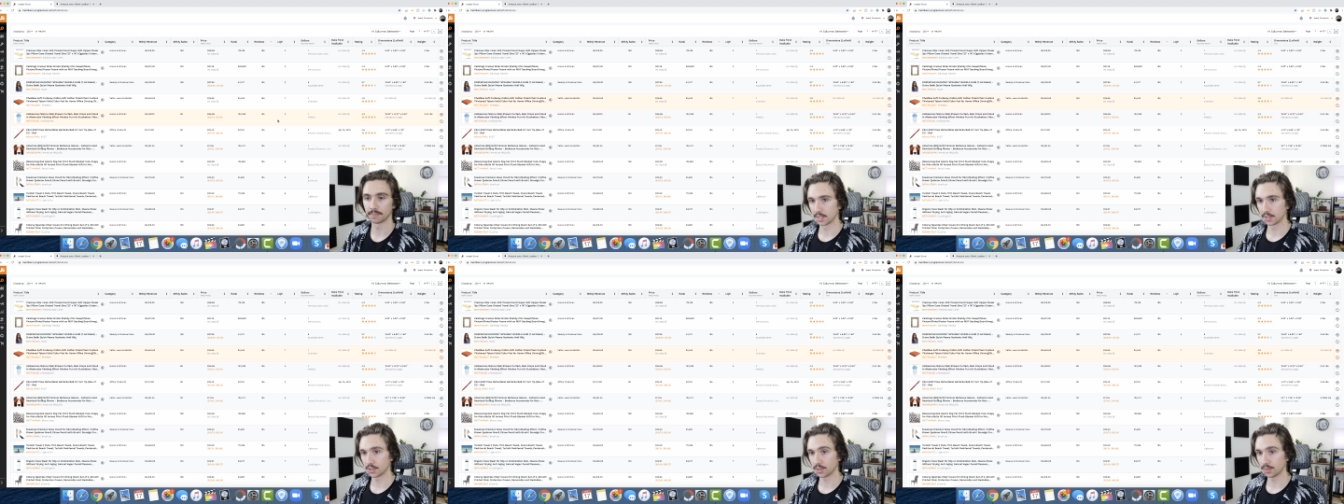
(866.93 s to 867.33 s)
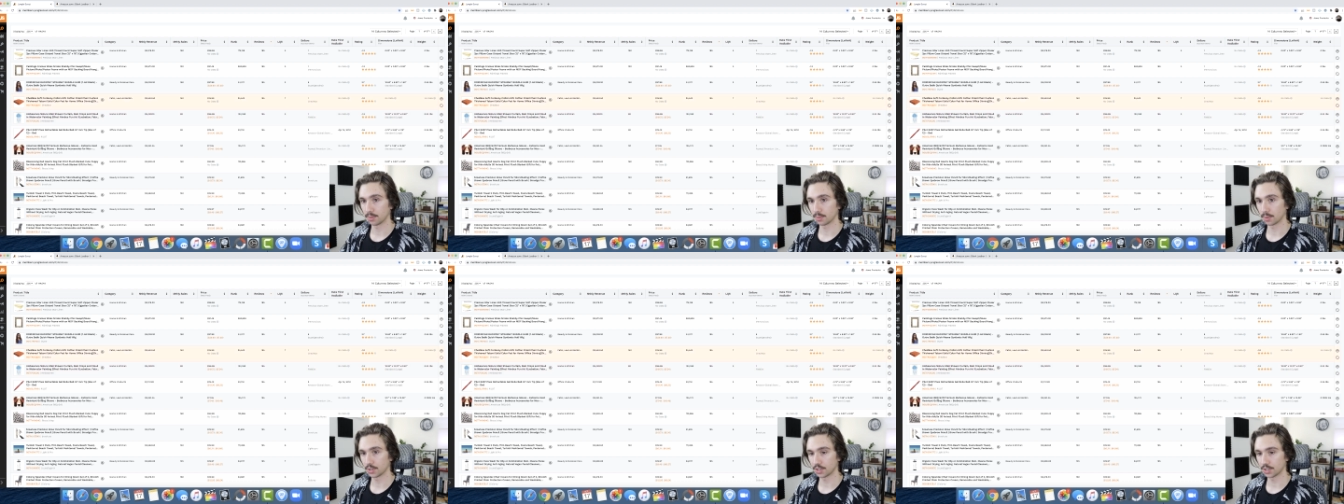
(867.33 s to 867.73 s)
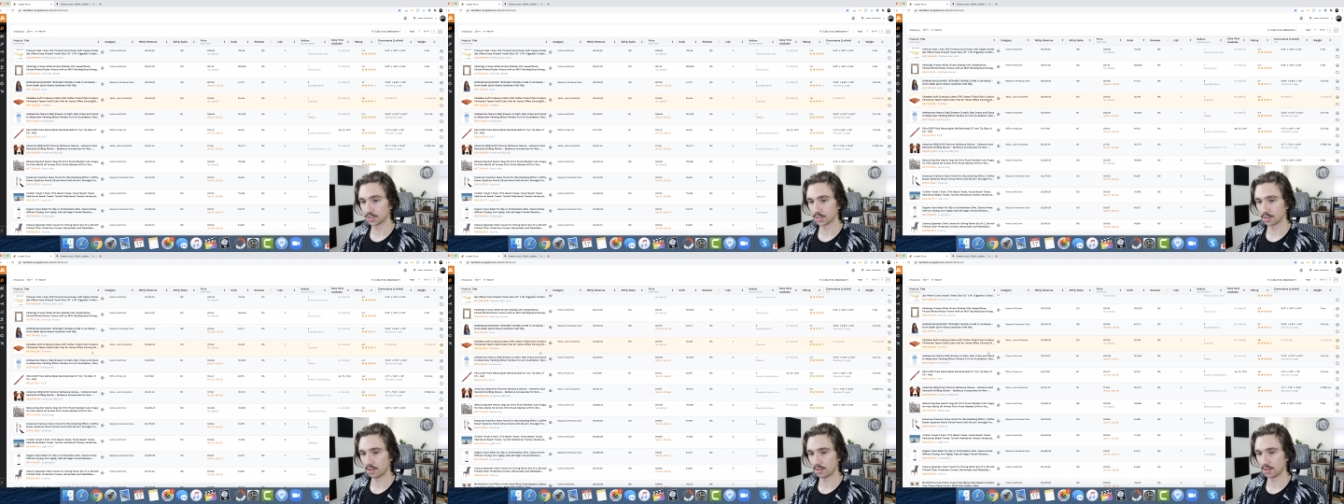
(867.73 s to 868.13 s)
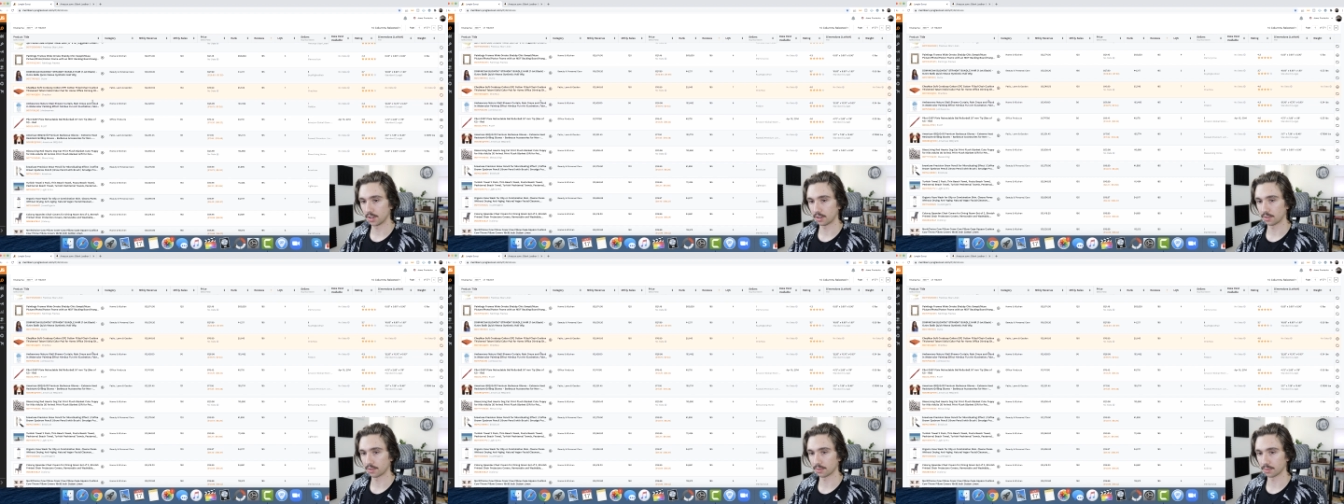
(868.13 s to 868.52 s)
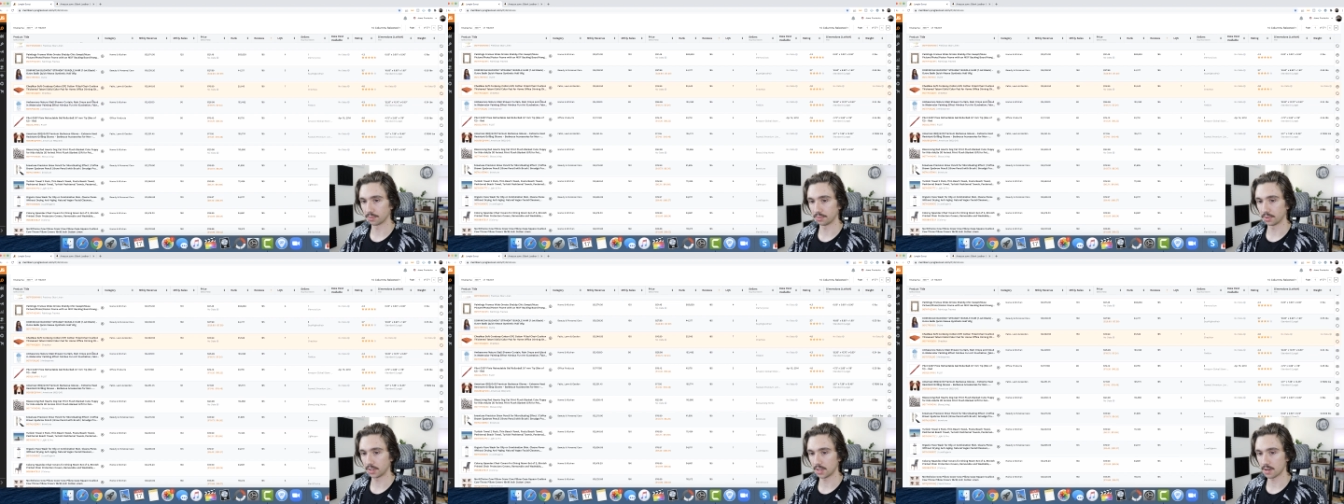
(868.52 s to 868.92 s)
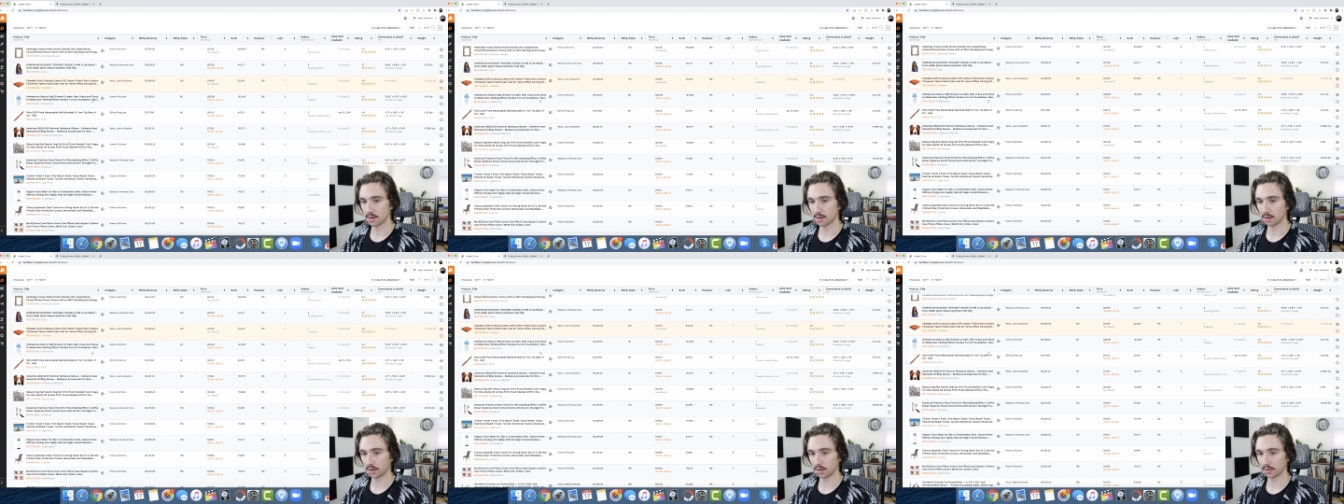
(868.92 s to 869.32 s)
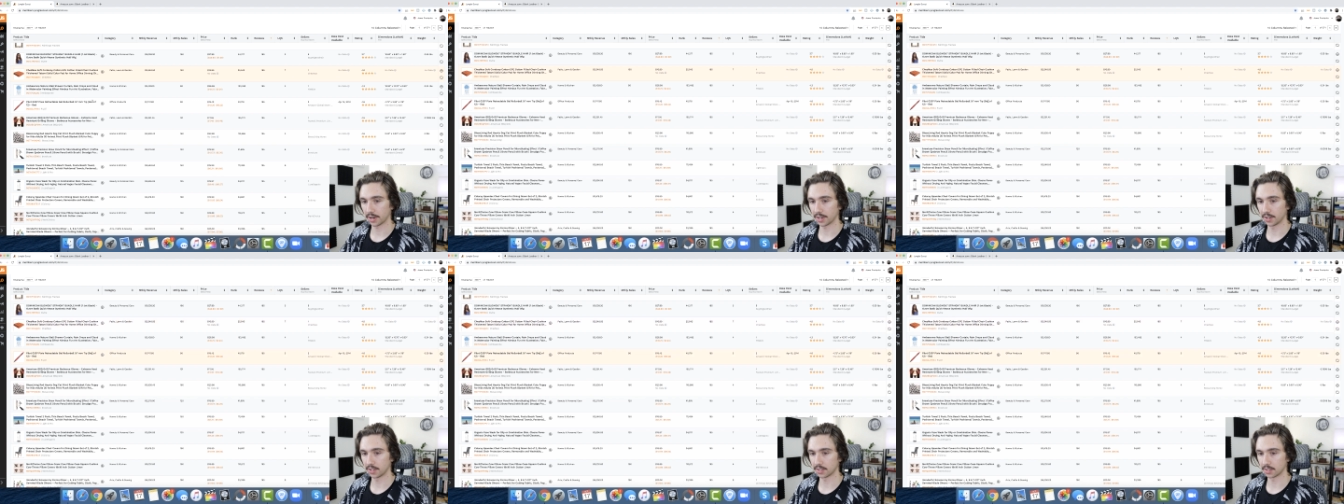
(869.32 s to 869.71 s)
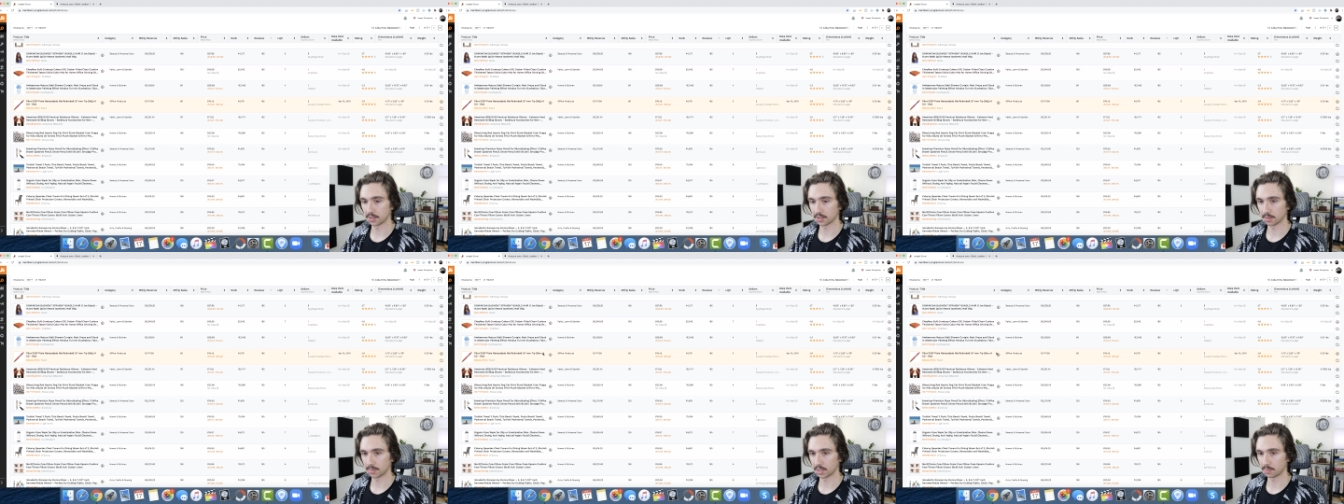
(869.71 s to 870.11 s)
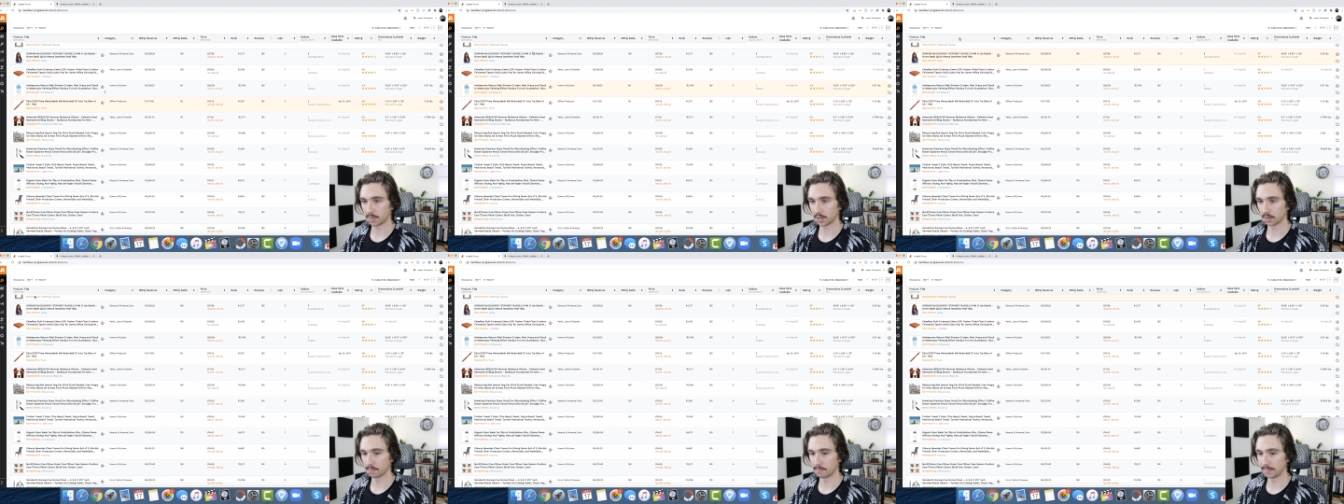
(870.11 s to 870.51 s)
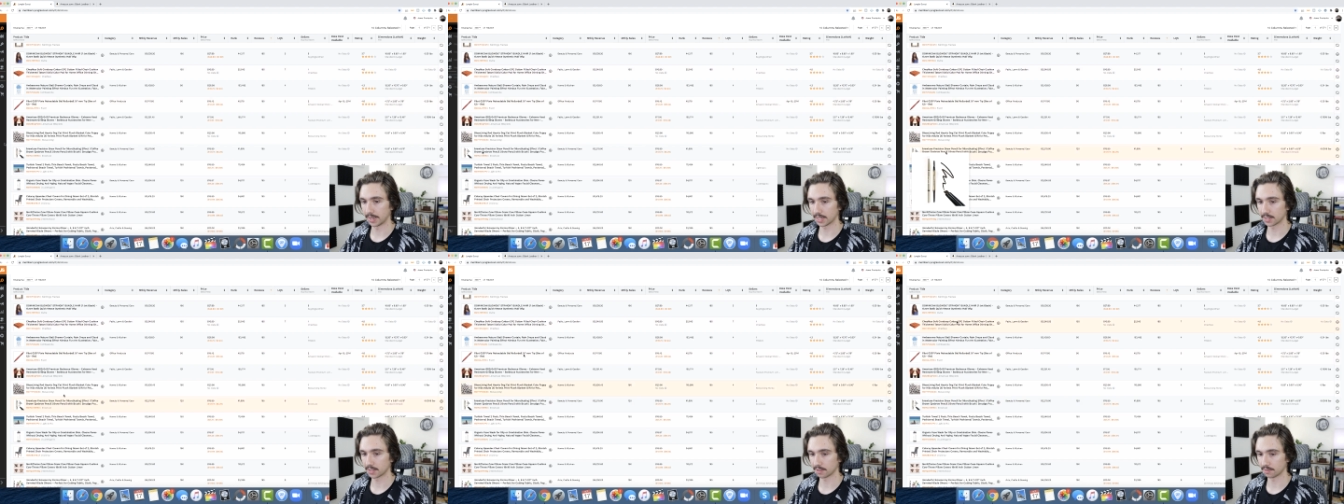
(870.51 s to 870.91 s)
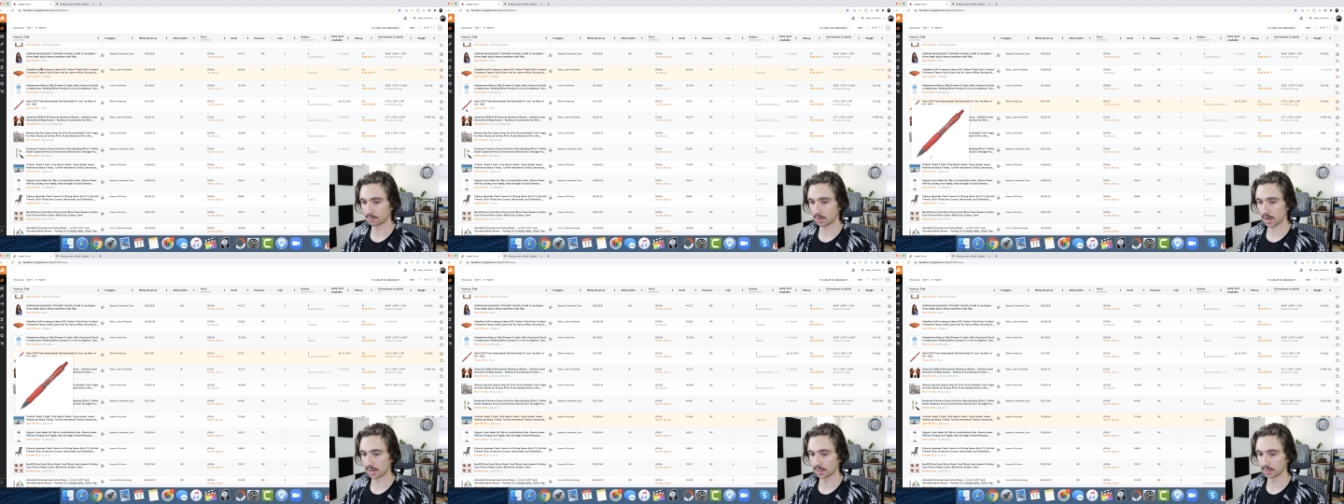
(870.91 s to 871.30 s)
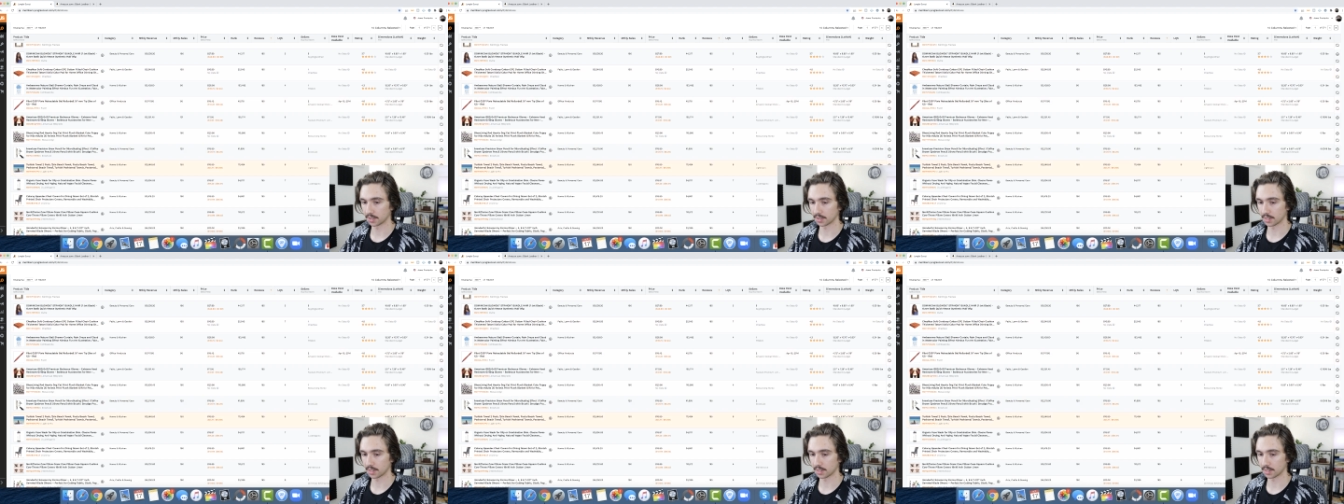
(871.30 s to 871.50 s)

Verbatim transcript: So we're just gonna look through here, and already you can see there's a much better mix of products.